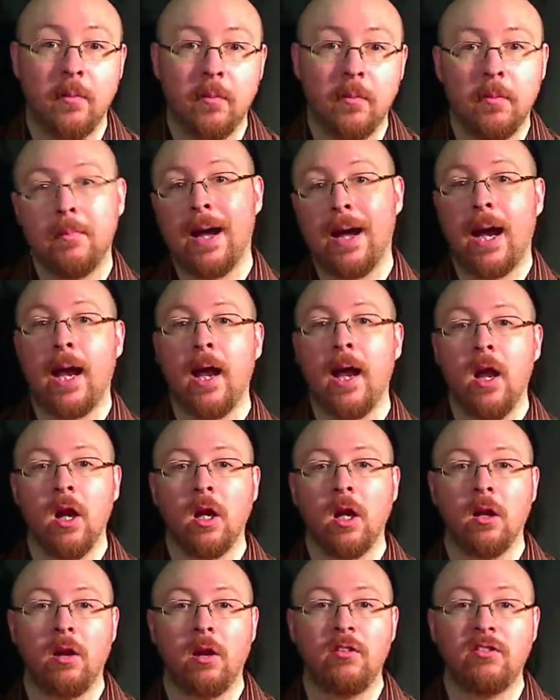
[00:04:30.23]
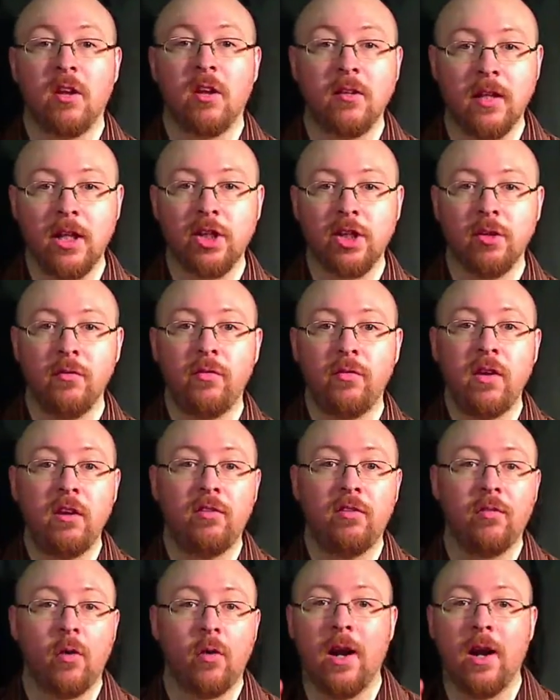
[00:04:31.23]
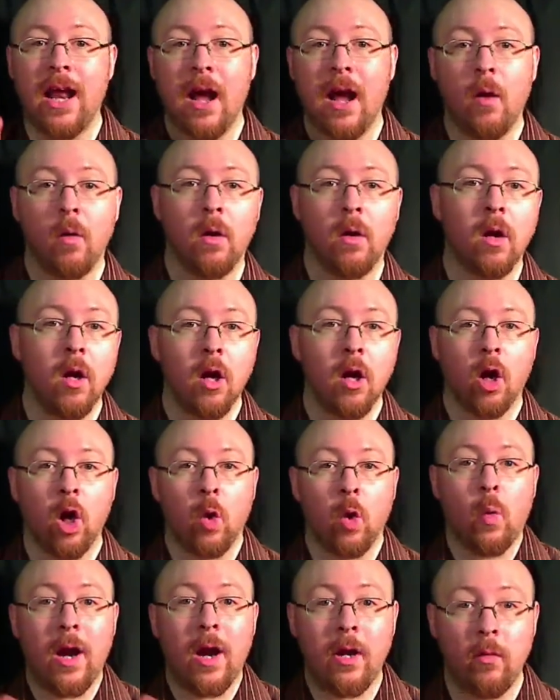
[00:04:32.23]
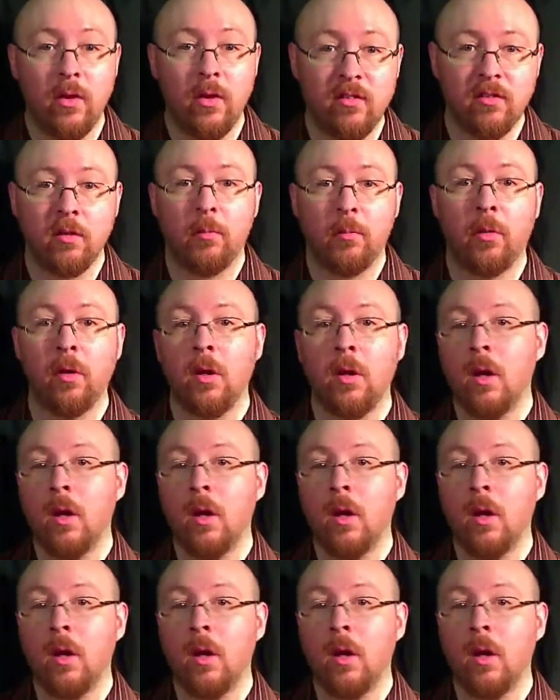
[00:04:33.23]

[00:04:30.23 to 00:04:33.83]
My consultation fees for an hour are quite reasonable.